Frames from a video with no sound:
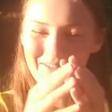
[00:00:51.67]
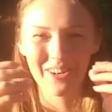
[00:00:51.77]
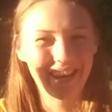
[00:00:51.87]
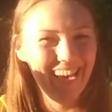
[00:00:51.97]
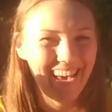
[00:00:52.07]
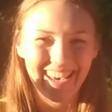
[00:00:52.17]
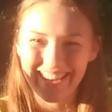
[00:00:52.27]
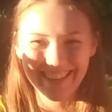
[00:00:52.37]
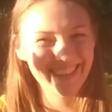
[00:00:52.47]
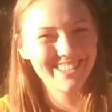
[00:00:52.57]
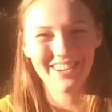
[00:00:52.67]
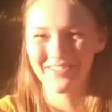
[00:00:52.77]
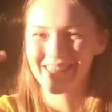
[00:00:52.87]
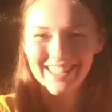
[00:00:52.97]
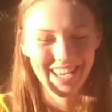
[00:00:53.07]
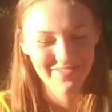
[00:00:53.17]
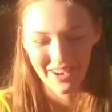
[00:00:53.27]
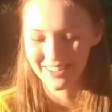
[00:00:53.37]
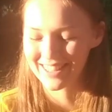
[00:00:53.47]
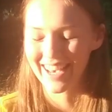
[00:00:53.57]
okay? That's all I'm gonna say
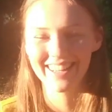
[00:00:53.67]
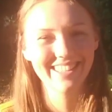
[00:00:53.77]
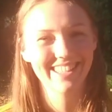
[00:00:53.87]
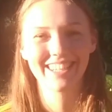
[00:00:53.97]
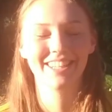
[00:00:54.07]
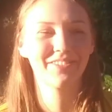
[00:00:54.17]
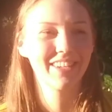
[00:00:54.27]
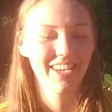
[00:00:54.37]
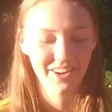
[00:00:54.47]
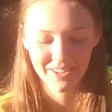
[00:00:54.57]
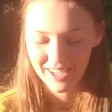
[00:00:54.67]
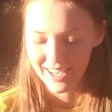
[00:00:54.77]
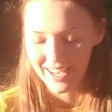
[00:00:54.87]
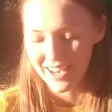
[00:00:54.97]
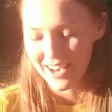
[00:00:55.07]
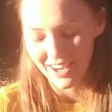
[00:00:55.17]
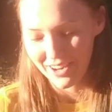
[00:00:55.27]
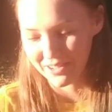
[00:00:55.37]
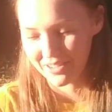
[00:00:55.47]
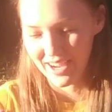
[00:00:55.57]
about that. Let's get into the video.
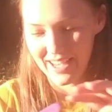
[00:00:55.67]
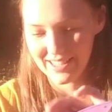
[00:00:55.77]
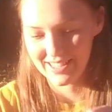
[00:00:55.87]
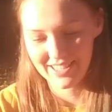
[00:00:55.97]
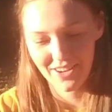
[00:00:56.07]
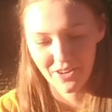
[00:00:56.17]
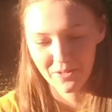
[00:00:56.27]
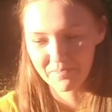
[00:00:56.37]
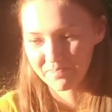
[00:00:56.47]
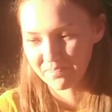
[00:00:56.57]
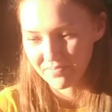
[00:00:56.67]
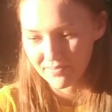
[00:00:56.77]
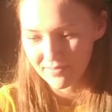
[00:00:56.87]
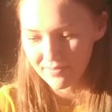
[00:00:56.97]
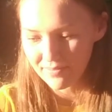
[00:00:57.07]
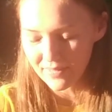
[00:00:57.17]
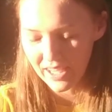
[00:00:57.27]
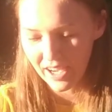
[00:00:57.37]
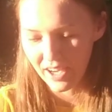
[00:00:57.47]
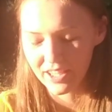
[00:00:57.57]
All right, so,
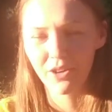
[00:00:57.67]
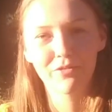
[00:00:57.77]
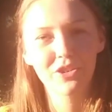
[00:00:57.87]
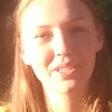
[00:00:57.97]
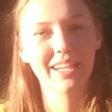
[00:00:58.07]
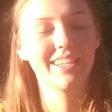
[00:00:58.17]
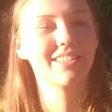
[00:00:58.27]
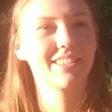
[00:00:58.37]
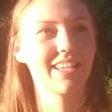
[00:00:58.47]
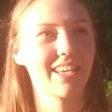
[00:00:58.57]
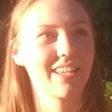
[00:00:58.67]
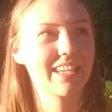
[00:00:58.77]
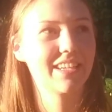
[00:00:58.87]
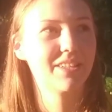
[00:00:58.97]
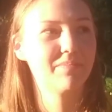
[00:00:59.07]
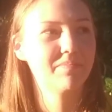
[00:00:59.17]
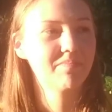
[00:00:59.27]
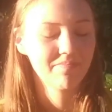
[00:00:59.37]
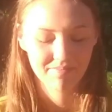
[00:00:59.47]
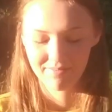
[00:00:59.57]
first, can I just say,
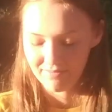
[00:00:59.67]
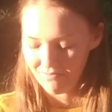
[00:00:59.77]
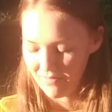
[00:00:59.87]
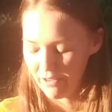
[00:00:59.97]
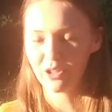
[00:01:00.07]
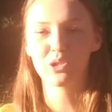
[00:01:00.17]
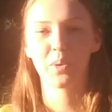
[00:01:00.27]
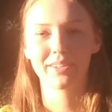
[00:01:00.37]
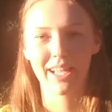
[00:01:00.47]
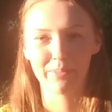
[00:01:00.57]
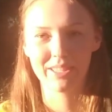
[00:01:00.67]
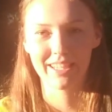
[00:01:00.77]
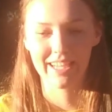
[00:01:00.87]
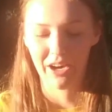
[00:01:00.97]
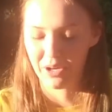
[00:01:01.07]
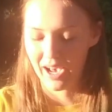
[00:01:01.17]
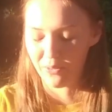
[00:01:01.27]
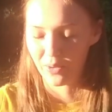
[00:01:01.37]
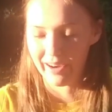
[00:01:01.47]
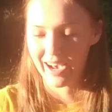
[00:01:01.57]
it feels weird that I'm sitting down.
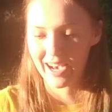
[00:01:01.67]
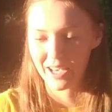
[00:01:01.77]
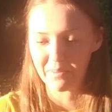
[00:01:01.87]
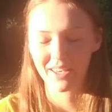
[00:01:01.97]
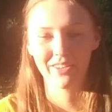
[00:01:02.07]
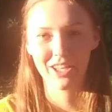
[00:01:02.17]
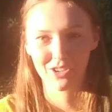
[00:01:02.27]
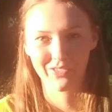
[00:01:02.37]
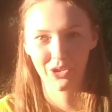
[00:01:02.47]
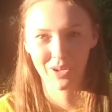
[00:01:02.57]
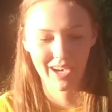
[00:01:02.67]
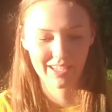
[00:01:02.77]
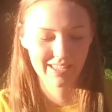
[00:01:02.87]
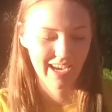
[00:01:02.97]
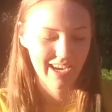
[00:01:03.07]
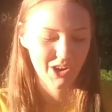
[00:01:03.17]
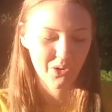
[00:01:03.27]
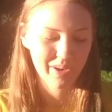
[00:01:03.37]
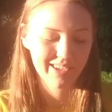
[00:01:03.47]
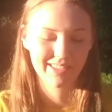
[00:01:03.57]
When I make videos for you guys, I
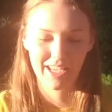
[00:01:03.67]
always